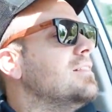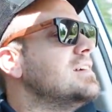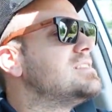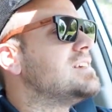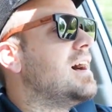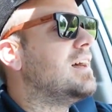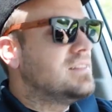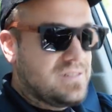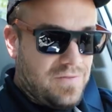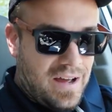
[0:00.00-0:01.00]
Let's, uh,
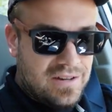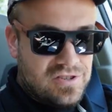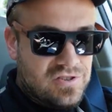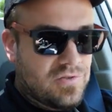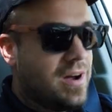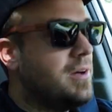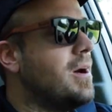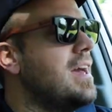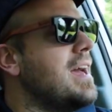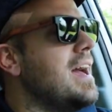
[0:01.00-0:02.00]
let's find a
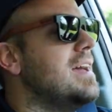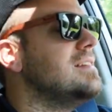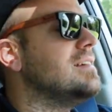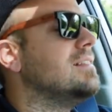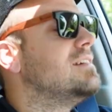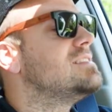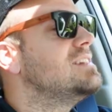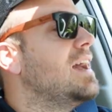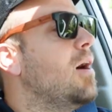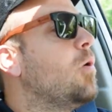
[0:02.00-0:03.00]
straightaway and let's
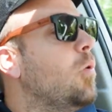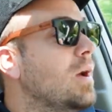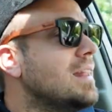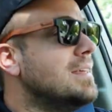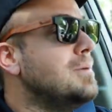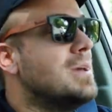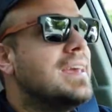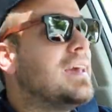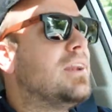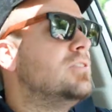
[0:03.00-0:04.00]
see how quickly we
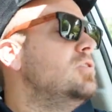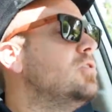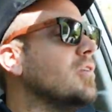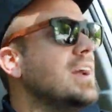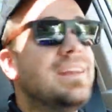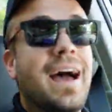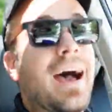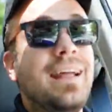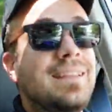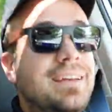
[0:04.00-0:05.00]
can get our new Grand
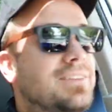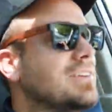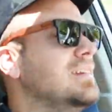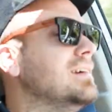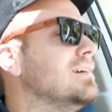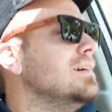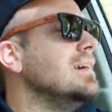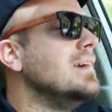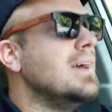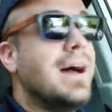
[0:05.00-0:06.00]
Highlander here
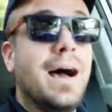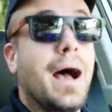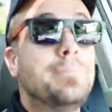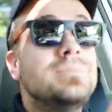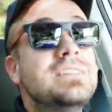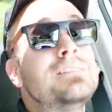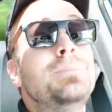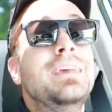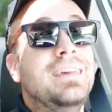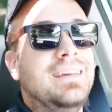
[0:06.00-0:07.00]
up to speed.